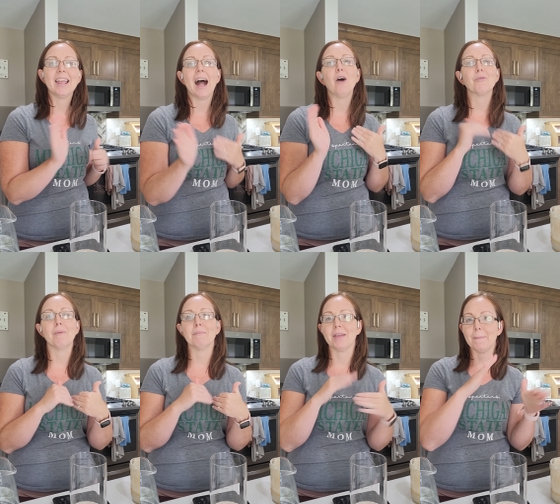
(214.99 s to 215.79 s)
I'll
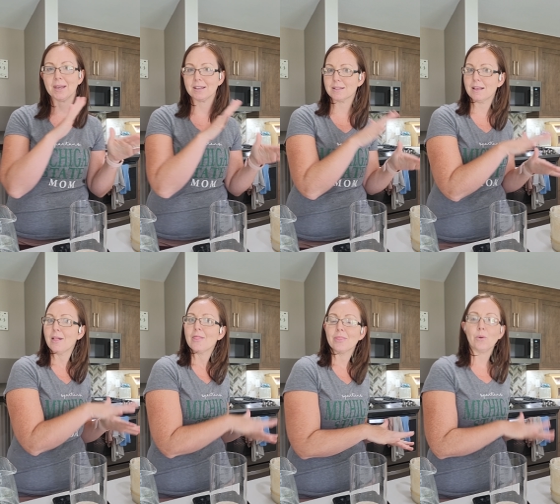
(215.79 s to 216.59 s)
remember that because
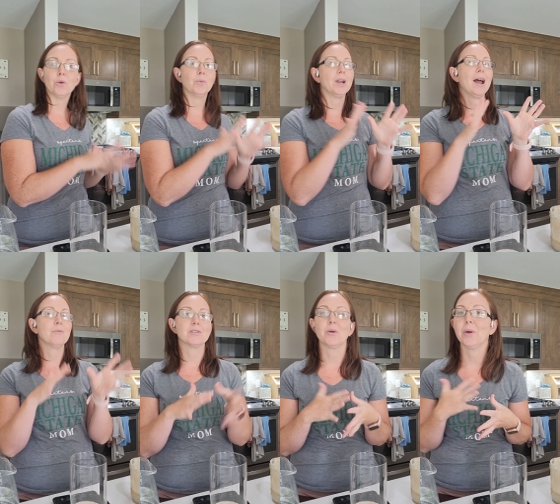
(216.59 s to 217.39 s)
the old one, I
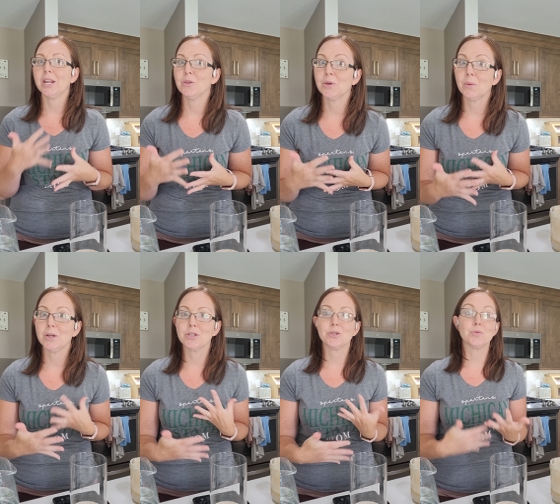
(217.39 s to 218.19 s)
was already doing a
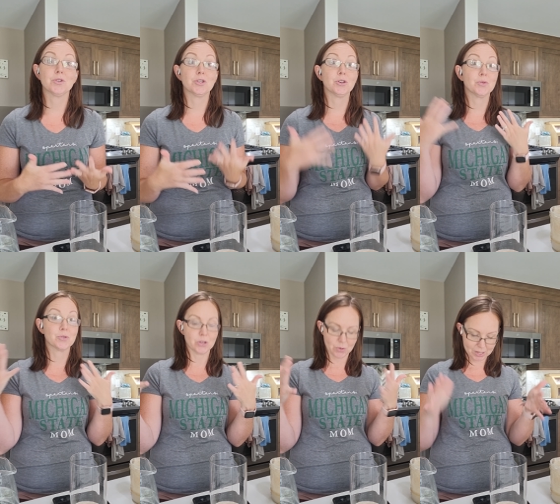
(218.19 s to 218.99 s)
1:2,
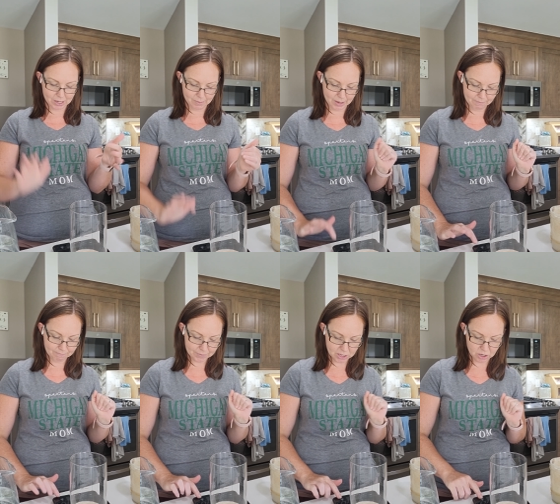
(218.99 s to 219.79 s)
so it's gonna be
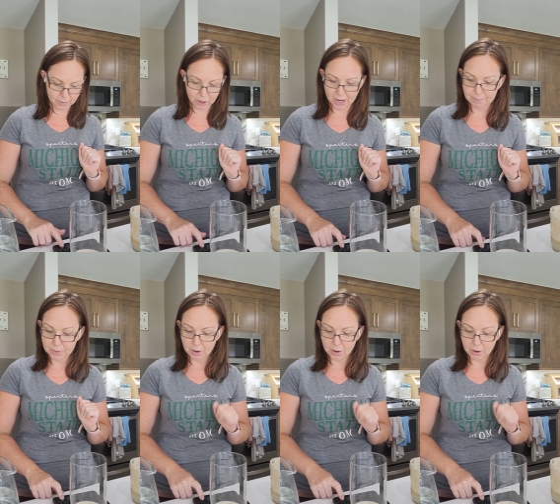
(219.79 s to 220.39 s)
great.